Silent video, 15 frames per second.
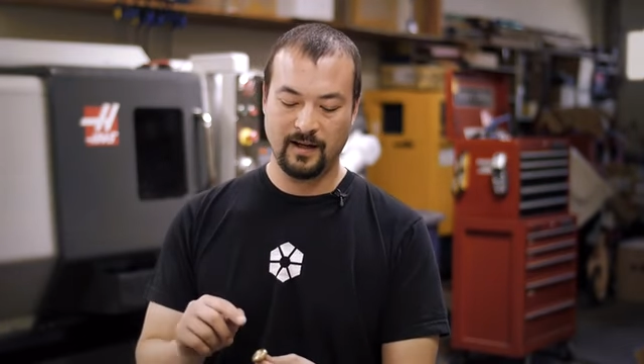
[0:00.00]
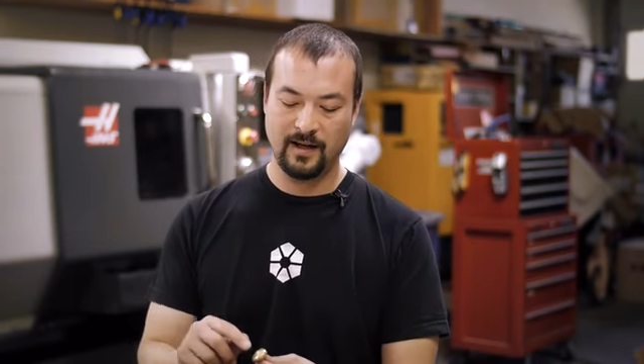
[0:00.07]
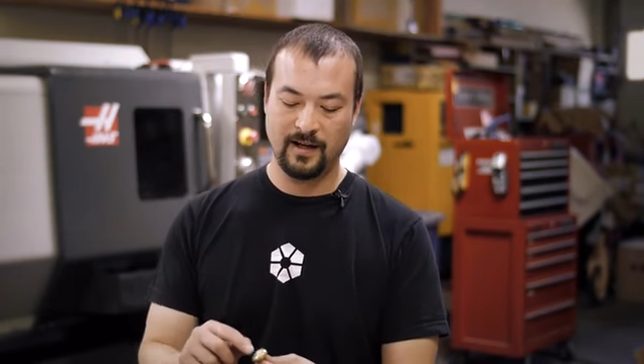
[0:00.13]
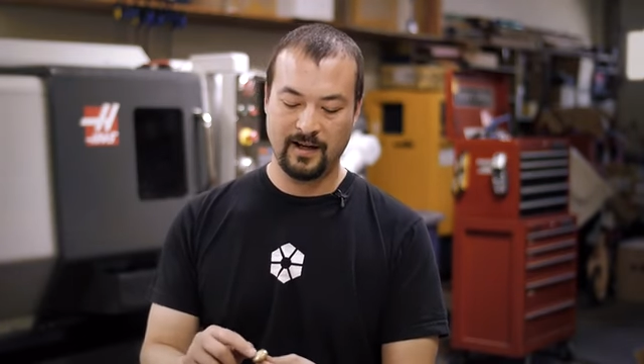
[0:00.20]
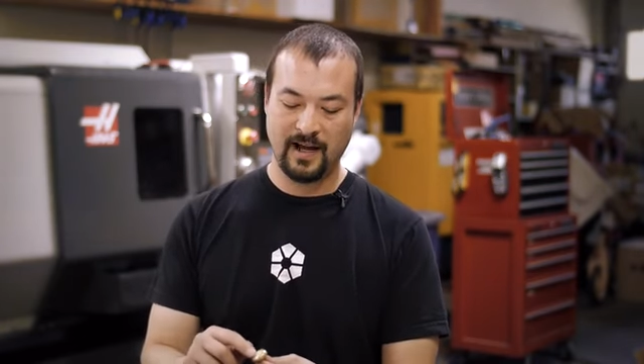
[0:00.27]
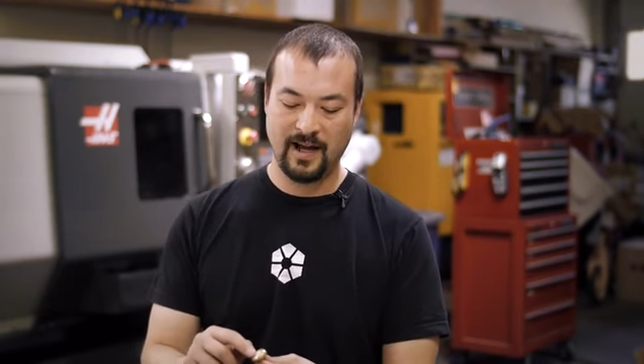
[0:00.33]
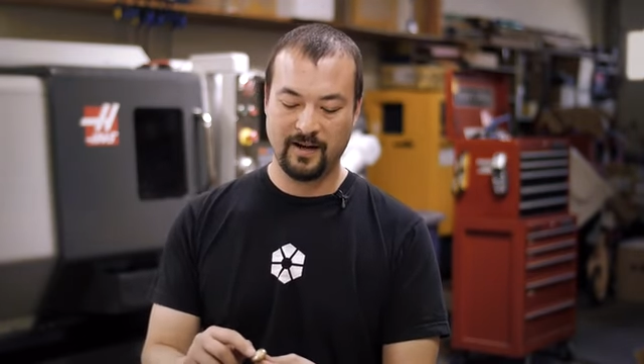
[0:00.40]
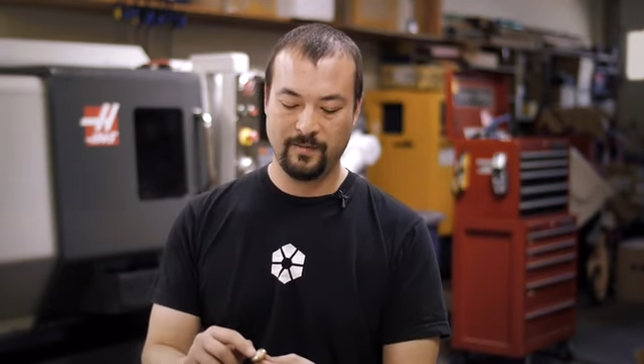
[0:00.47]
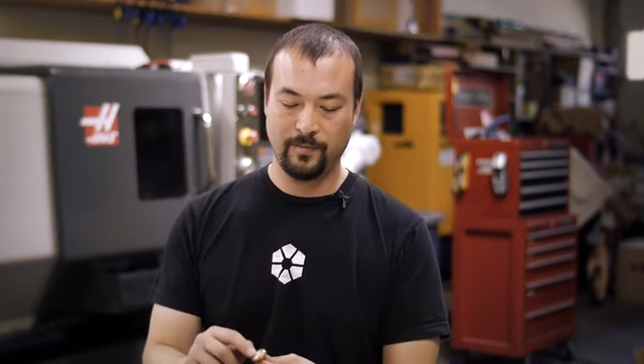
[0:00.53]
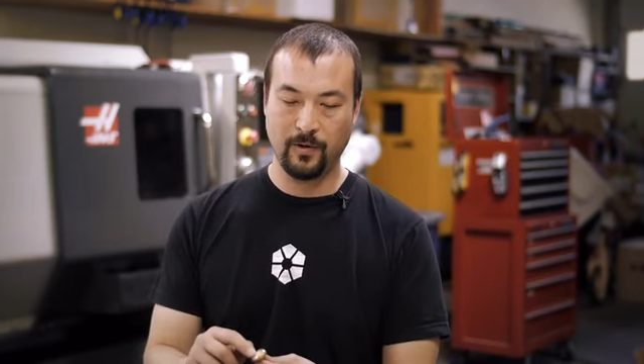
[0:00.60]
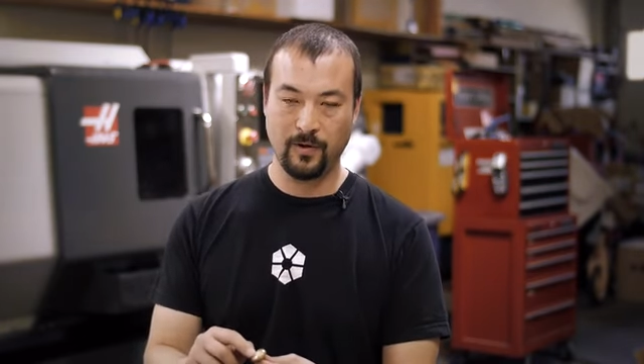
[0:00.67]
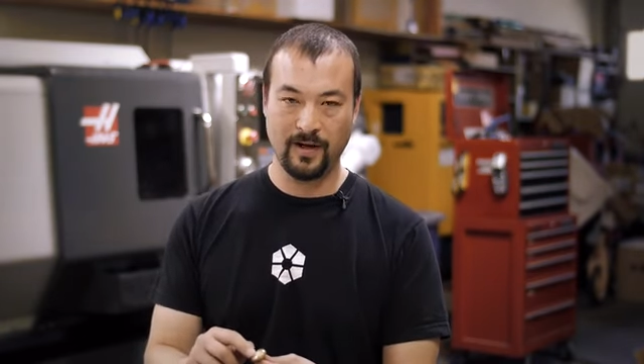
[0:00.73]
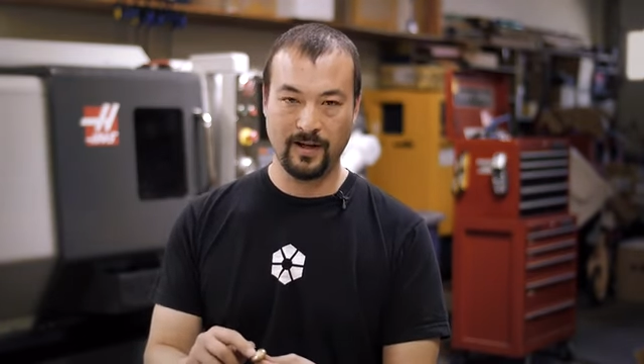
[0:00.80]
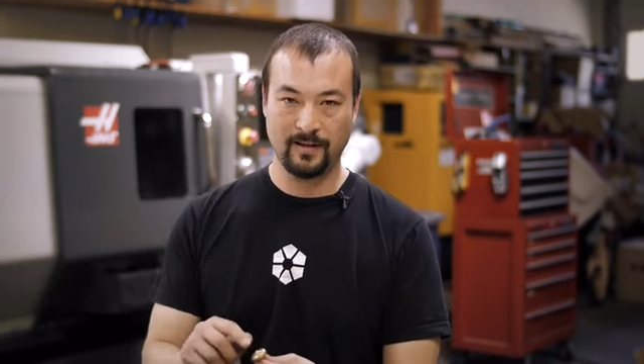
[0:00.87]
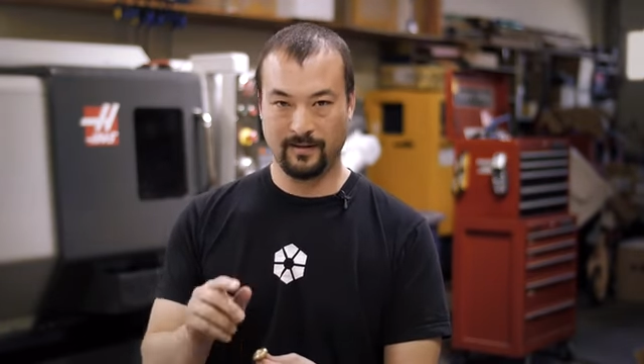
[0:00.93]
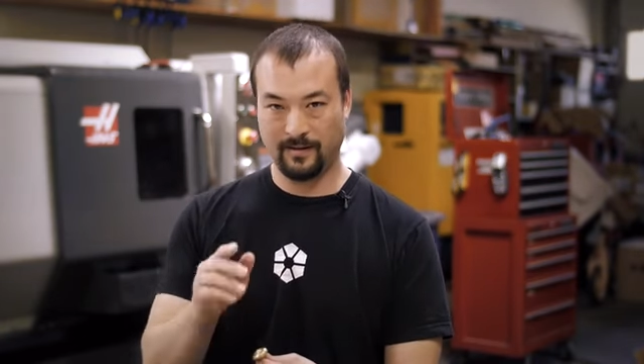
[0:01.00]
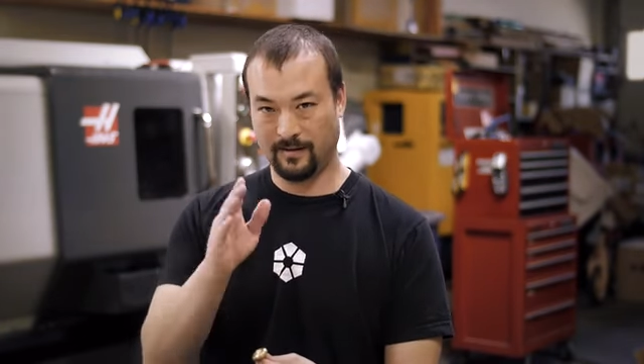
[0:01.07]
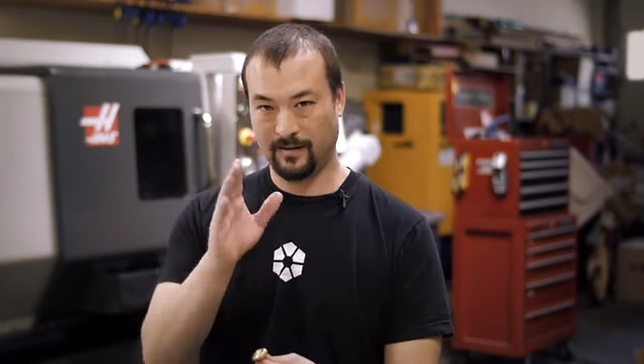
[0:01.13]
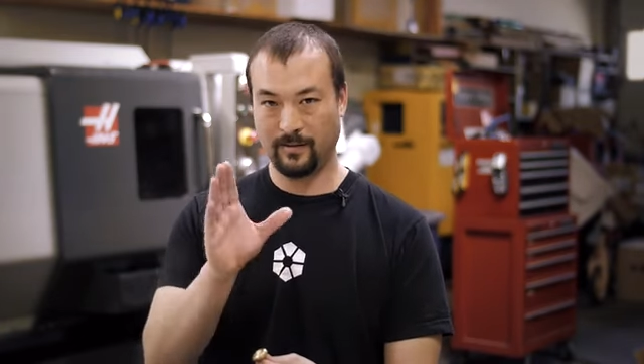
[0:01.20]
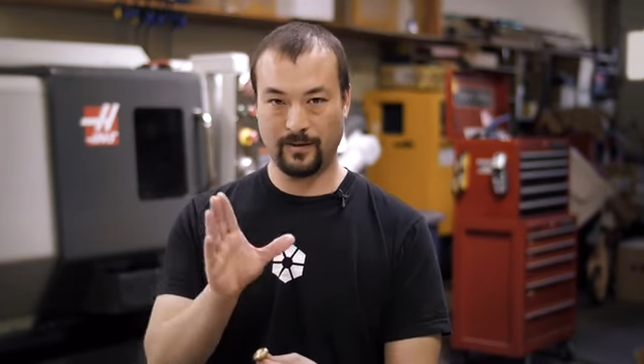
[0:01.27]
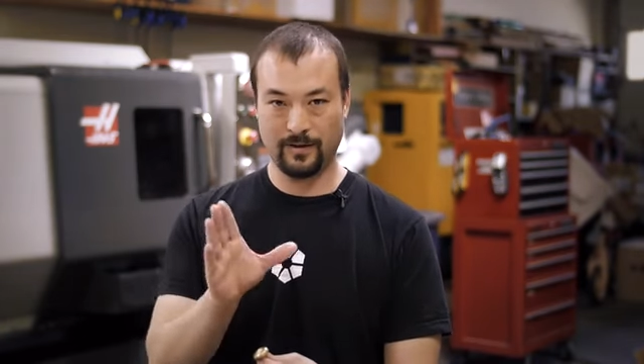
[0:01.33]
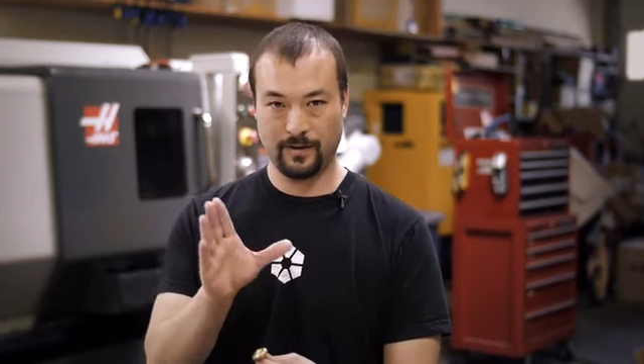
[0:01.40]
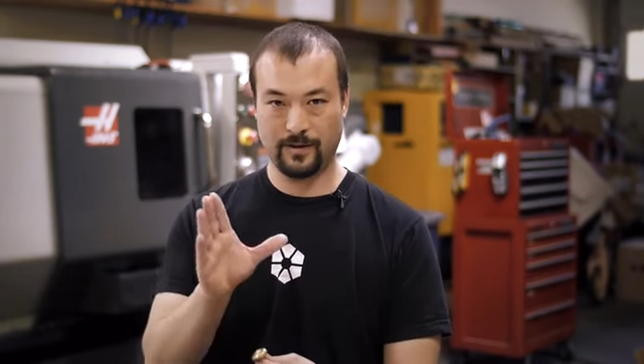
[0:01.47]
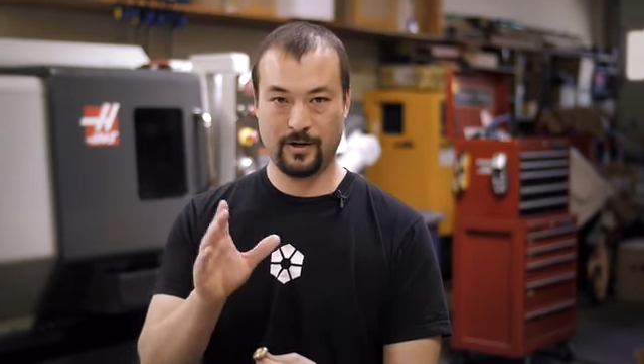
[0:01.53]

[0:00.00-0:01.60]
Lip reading: and it had a point that was